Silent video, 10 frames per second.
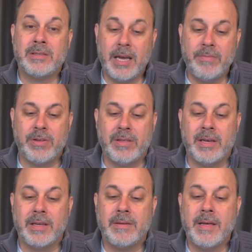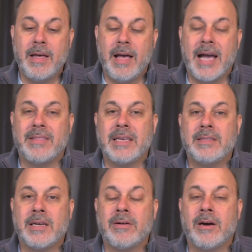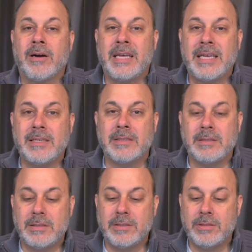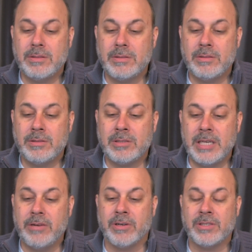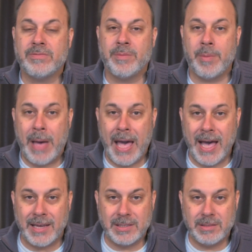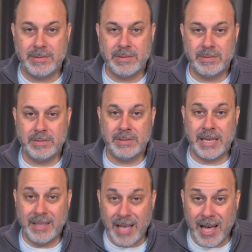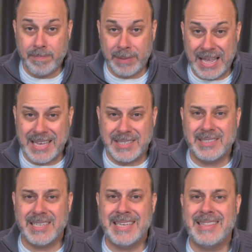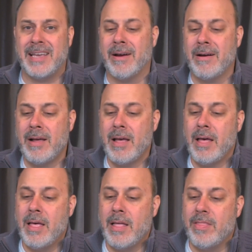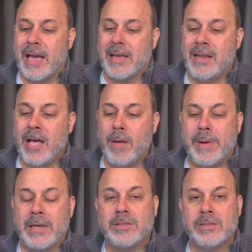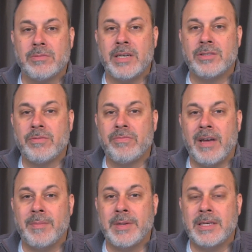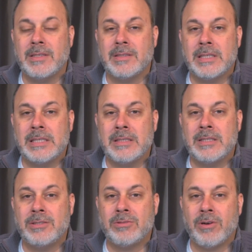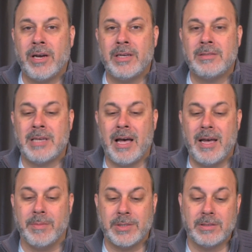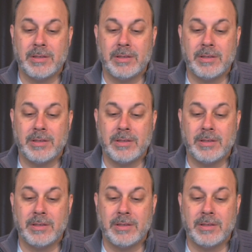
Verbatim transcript: everything. I think there are hidden secrets from the past that God placed in there that can help us to raise our family in these trying times.